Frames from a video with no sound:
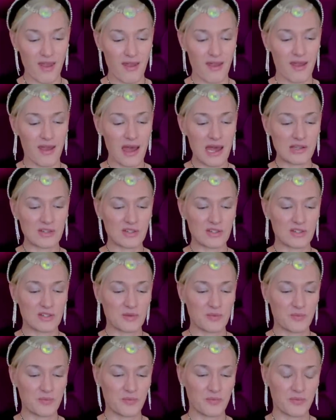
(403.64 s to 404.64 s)
Yes.
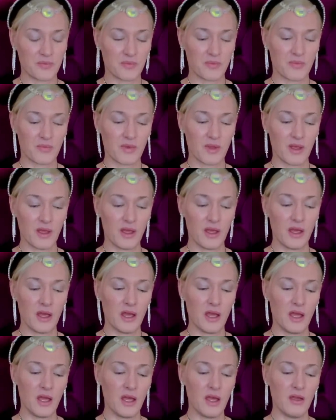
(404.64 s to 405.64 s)

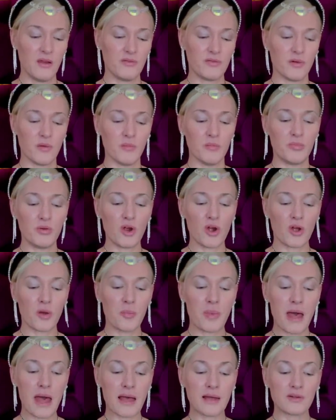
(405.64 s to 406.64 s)
From
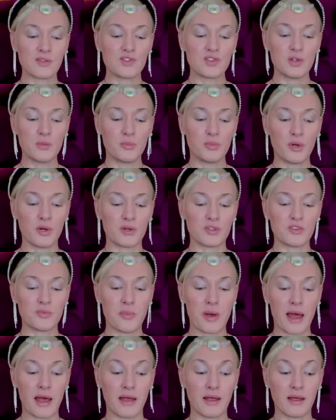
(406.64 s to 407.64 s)
Brookbanks to
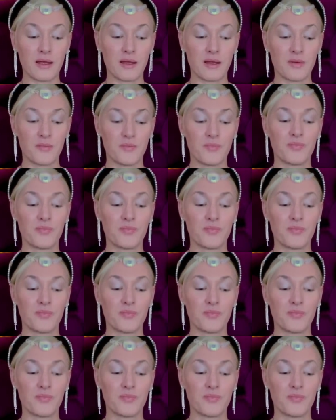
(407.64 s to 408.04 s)
Brooksbank.